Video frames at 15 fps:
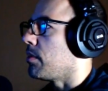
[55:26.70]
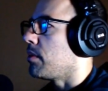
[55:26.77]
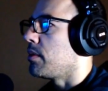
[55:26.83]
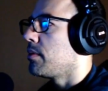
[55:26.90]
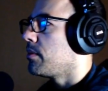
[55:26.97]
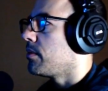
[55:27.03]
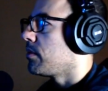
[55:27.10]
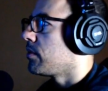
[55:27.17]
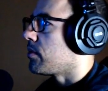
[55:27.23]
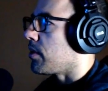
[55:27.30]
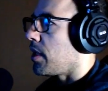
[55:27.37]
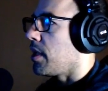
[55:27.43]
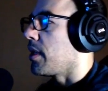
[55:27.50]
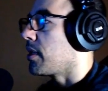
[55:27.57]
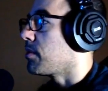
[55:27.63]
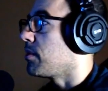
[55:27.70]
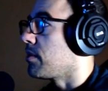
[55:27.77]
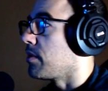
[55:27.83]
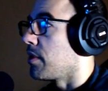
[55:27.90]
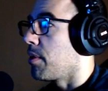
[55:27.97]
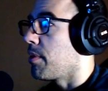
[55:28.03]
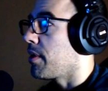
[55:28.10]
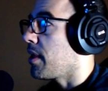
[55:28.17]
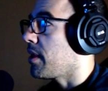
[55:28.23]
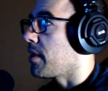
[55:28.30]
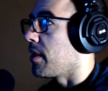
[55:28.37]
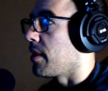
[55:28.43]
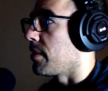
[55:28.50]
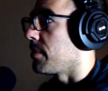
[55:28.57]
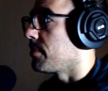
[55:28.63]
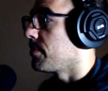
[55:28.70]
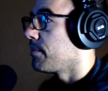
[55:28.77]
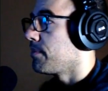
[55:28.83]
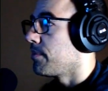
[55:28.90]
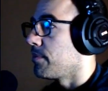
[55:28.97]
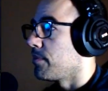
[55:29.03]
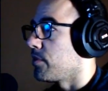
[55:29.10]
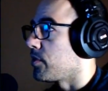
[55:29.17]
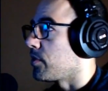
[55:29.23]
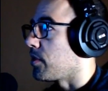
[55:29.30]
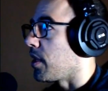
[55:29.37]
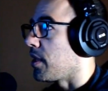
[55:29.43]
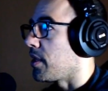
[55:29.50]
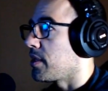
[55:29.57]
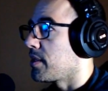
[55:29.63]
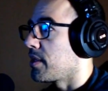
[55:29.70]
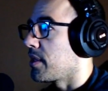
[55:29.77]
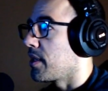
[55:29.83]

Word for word: try. I guess we'll go with that then. Try this again.